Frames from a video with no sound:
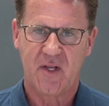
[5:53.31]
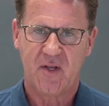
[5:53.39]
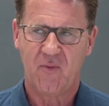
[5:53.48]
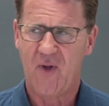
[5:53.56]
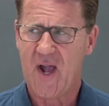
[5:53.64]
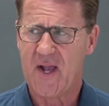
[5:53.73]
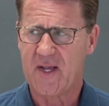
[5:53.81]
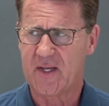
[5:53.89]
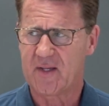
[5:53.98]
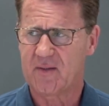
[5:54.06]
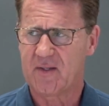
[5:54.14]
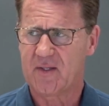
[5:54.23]

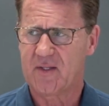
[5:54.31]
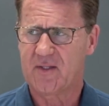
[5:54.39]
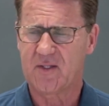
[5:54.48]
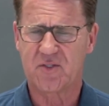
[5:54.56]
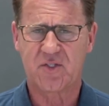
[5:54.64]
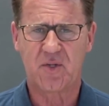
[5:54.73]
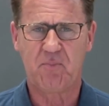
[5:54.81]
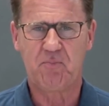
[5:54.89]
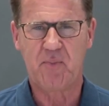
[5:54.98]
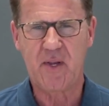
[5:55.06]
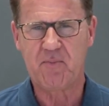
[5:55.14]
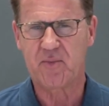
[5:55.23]
Why? Because the
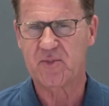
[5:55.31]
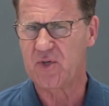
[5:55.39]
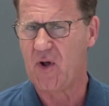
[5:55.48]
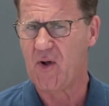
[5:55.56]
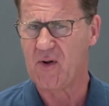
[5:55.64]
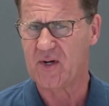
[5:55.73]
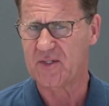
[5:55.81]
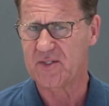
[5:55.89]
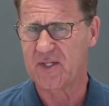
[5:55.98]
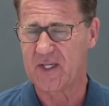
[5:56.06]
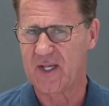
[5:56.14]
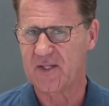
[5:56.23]
people's
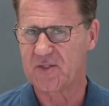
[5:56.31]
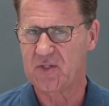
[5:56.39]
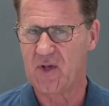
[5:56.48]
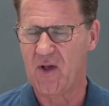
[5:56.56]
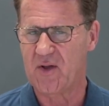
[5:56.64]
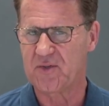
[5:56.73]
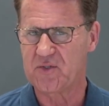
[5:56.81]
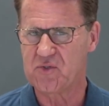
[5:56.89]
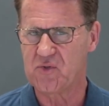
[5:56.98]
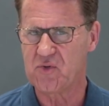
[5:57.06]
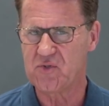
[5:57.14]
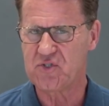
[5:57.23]
hearts against God
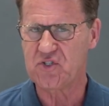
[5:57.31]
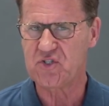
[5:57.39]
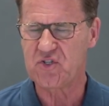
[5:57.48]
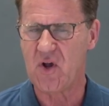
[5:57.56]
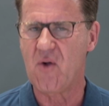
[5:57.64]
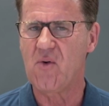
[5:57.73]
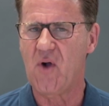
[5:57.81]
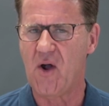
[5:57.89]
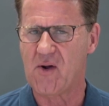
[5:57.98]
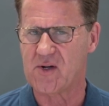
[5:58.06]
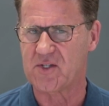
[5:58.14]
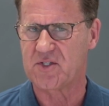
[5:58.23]
grew so
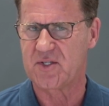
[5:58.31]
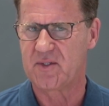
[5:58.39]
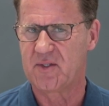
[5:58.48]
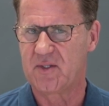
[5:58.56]
harsh